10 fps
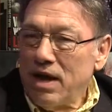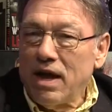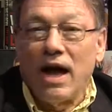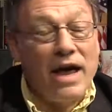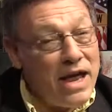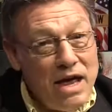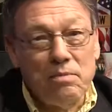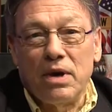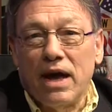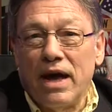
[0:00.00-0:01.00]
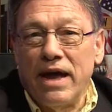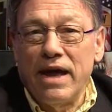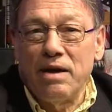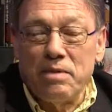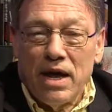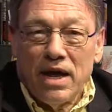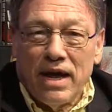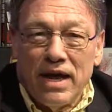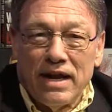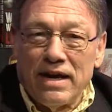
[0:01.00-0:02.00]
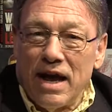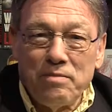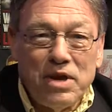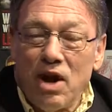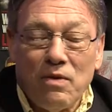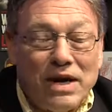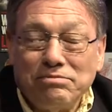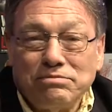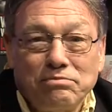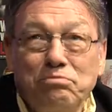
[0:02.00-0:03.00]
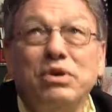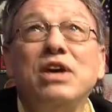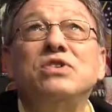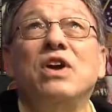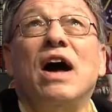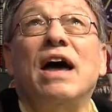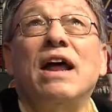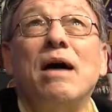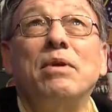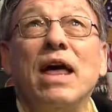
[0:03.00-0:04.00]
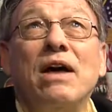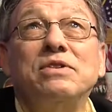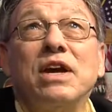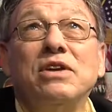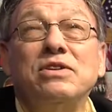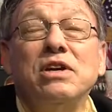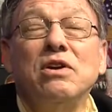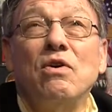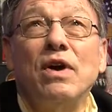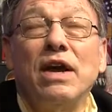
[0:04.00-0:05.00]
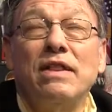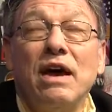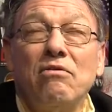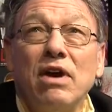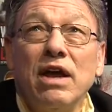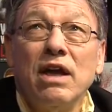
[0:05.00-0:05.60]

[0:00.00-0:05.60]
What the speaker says: I am. And you know what? Please God, I'm allowed to continue going in that ring